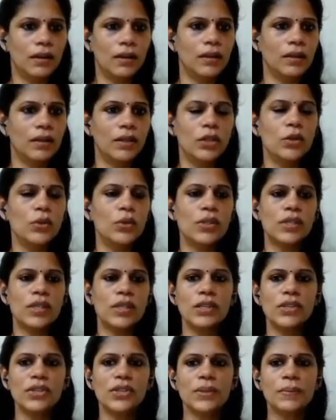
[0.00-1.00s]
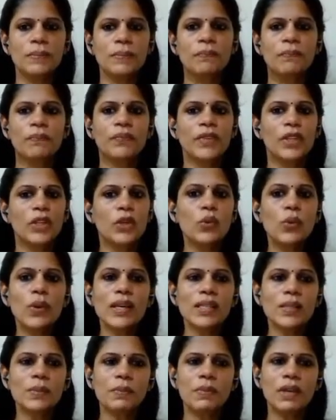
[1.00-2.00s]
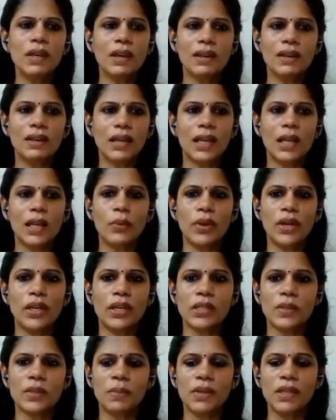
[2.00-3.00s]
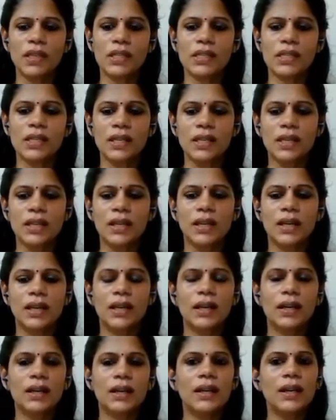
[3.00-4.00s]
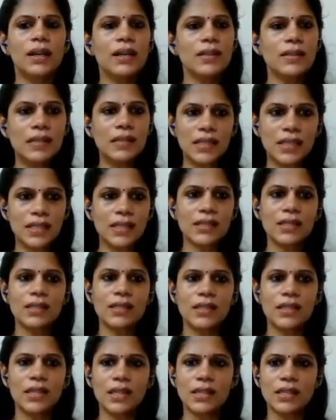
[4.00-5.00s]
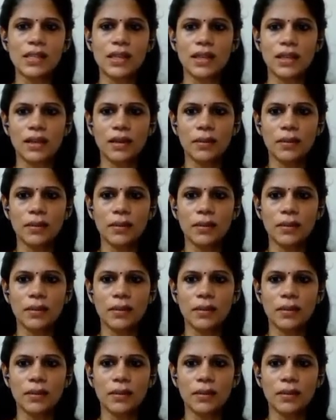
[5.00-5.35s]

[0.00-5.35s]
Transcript: usage, USP and elevator pitch. Let us discuss in detail.